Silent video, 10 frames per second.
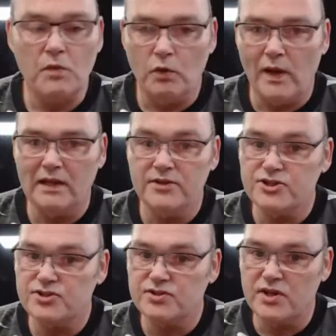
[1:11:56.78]
Well,
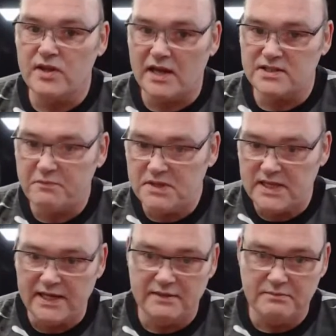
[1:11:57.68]
as I've been
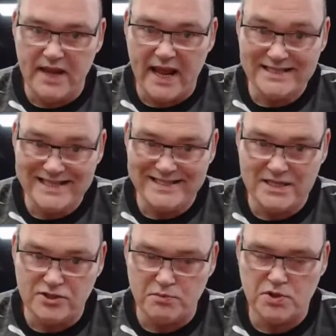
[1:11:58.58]
telling my
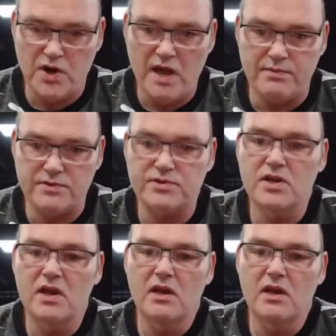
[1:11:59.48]
existing subscribers,